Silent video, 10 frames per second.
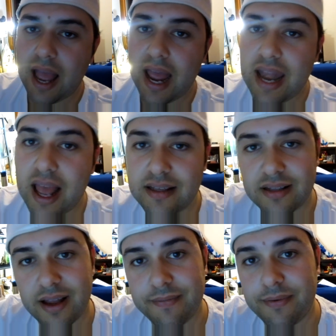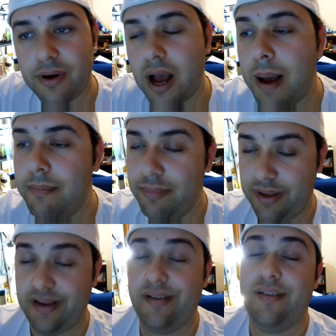and now it's time for a
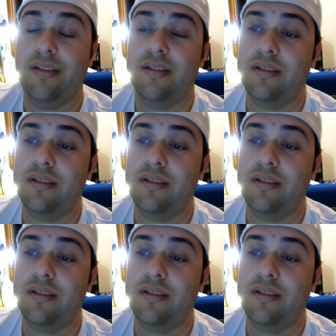bed